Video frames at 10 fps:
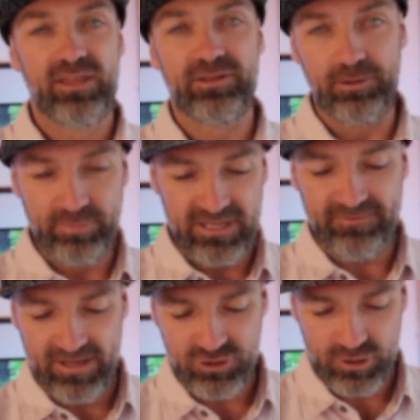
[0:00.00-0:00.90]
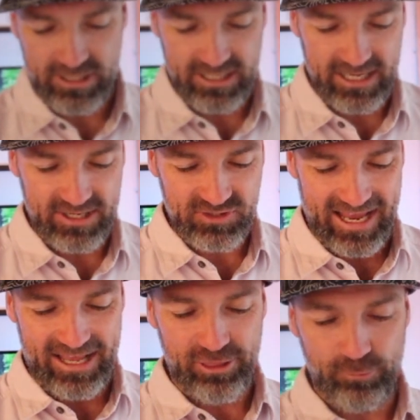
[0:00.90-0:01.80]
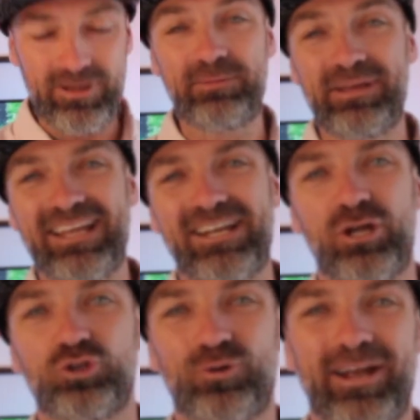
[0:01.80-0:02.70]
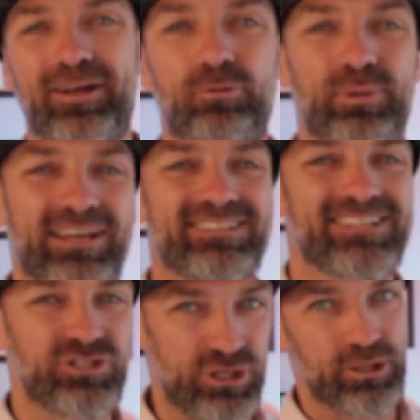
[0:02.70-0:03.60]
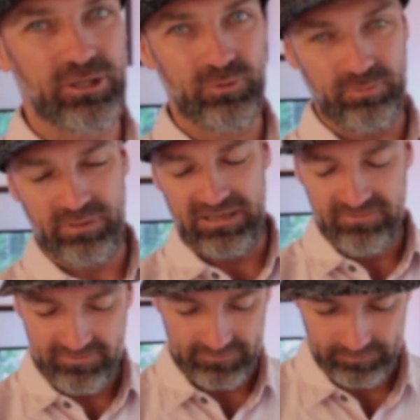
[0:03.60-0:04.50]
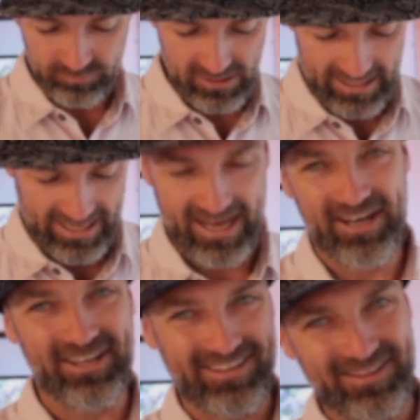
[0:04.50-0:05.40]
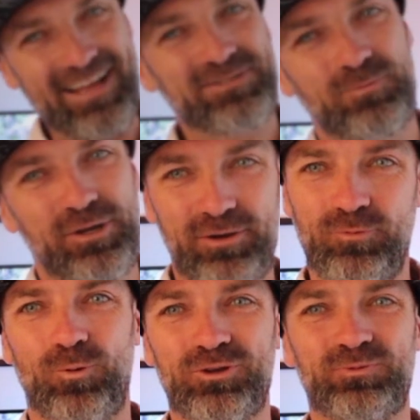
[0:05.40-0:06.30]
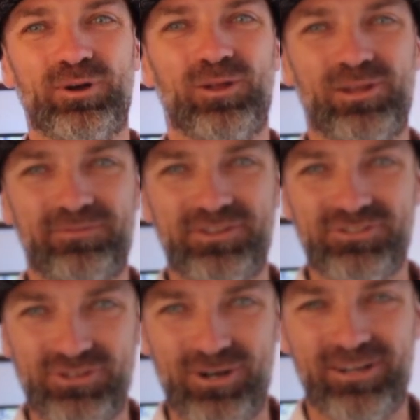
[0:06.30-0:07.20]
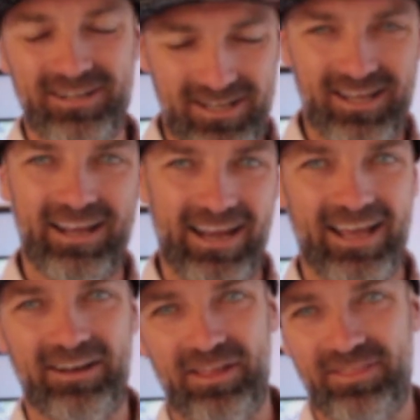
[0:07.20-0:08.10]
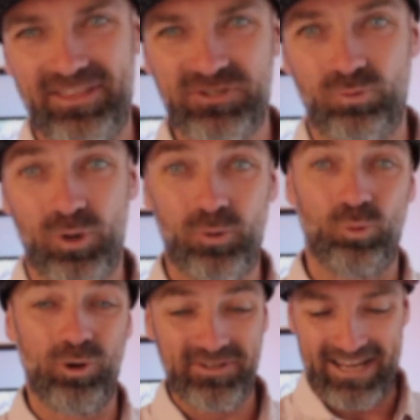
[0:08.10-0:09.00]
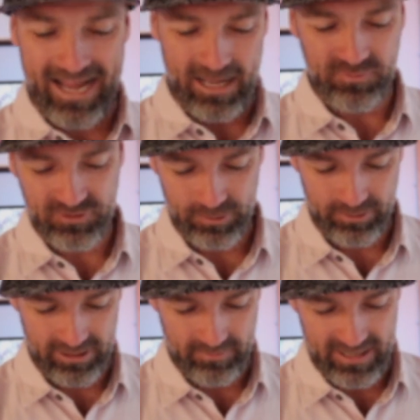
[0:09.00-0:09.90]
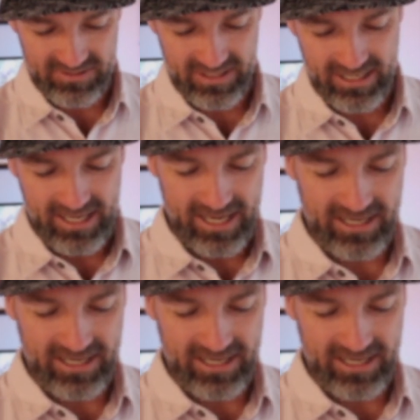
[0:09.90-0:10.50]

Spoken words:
Their beef entry is a 3-bean trailblazing chili with beef. And the last one, of course, we all love dessert, and this one was absolutely amazing.